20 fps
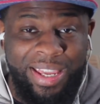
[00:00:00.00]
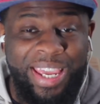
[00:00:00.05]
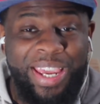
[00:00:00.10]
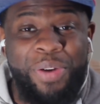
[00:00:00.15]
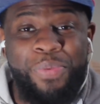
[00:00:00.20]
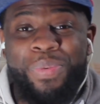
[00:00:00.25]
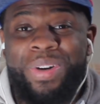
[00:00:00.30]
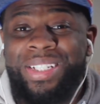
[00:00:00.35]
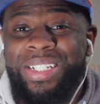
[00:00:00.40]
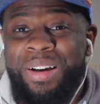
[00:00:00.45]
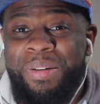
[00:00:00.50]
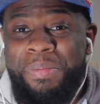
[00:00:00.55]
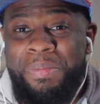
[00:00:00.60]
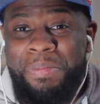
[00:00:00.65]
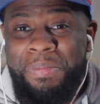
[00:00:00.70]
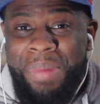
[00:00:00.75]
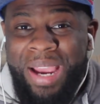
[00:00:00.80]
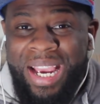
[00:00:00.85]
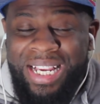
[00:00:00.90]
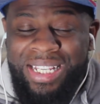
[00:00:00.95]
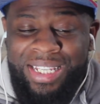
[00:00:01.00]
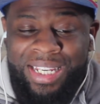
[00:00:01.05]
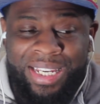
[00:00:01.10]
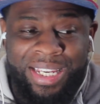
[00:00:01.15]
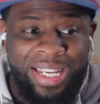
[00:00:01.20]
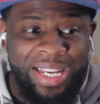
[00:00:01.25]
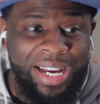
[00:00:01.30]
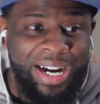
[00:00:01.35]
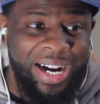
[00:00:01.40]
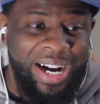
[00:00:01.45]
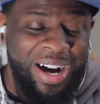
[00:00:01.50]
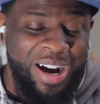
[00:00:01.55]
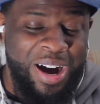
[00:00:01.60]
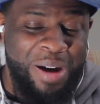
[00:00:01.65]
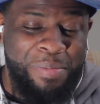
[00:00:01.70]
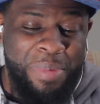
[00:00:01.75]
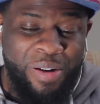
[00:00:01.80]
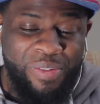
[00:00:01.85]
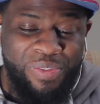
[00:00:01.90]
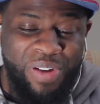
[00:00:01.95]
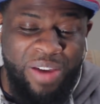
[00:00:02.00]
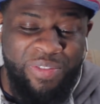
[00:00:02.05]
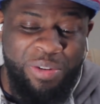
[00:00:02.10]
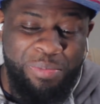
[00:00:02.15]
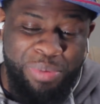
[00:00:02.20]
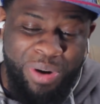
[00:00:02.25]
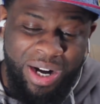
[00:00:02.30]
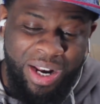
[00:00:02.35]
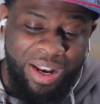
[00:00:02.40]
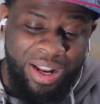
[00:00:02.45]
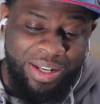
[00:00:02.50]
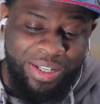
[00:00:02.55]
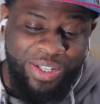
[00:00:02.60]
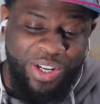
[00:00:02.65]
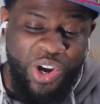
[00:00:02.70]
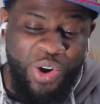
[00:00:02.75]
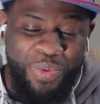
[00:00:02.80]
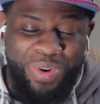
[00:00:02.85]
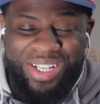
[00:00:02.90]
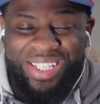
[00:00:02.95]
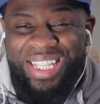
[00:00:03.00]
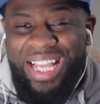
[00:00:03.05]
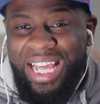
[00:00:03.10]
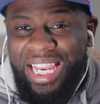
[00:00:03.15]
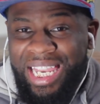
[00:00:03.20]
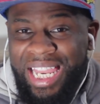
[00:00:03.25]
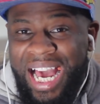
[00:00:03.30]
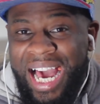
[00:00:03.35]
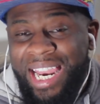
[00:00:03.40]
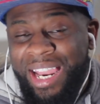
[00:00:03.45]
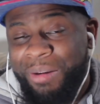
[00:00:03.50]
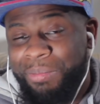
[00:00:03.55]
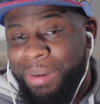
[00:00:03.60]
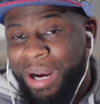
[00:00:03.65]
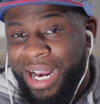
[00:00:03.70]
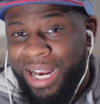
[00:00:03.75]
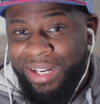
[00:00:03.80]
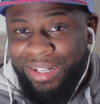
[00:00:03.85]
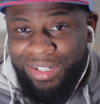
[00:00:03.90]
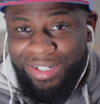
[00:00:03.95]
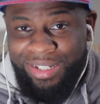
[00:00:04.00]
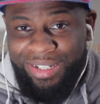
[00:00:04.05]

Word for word: It was amazing. My favorite part of that song was that lullaby.